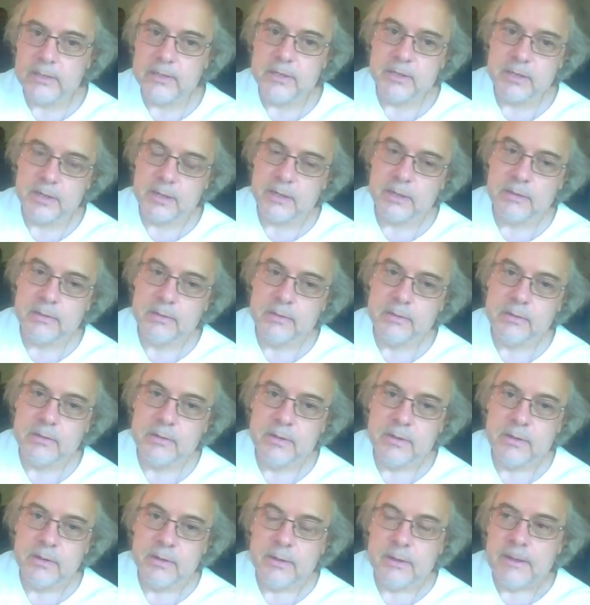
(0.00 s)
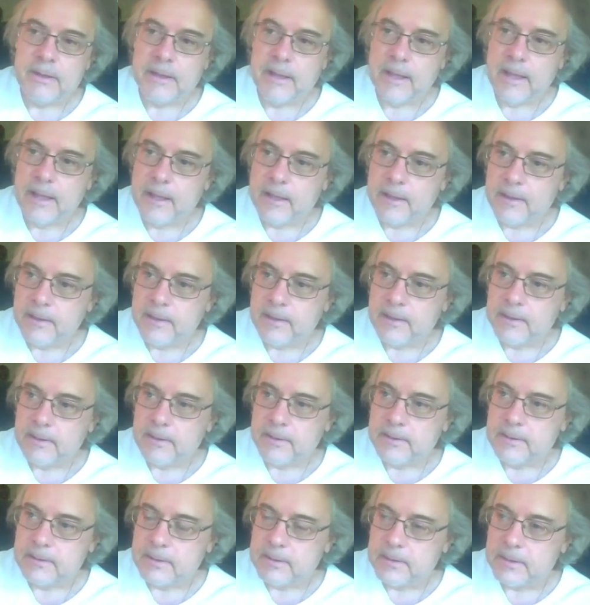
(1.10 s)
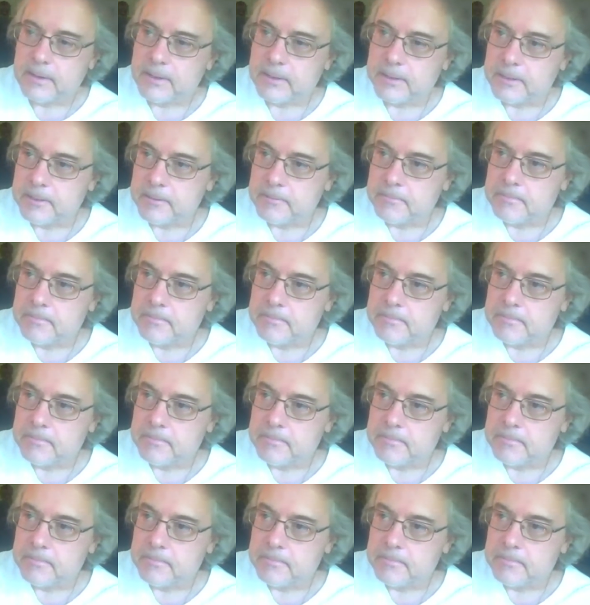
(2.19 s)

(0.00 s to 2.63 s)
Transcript: Scenes, mm-hmm. and uh,